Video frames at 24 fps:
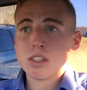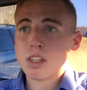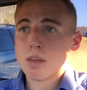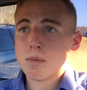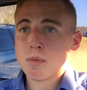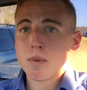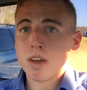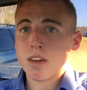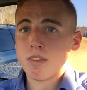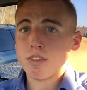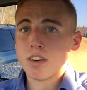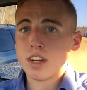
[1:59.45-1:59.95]
Some
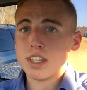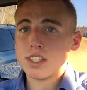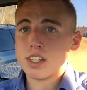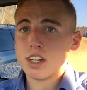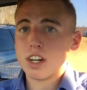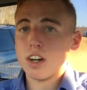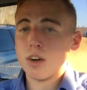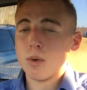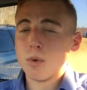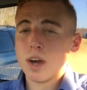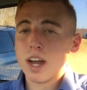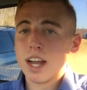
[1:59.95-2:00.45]
of my friends are
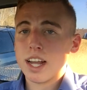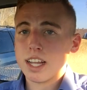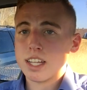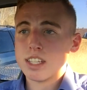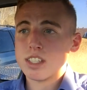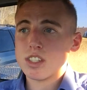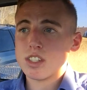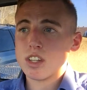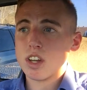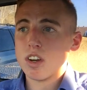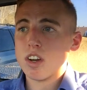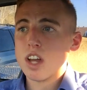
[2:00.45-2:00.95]
into
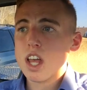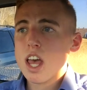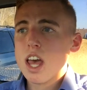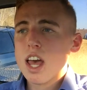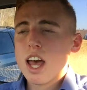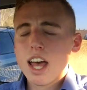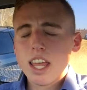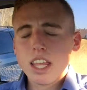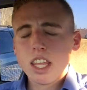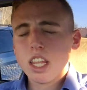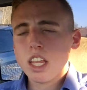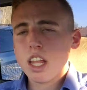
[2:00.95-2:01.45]
wagons, so
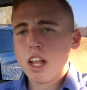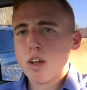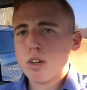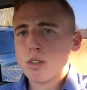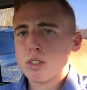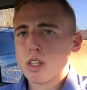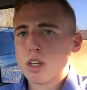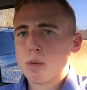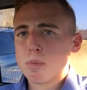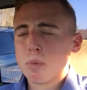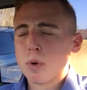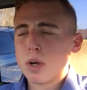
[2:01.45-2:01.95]
I thought that
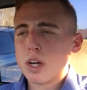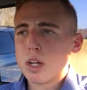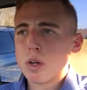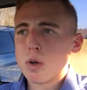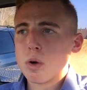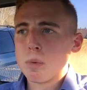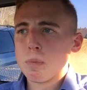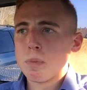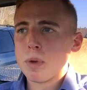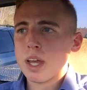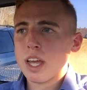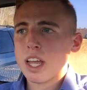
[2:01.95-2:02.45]
was a pretty
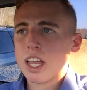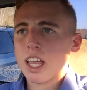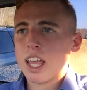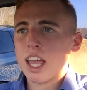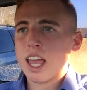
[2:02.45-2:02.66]
cool pick,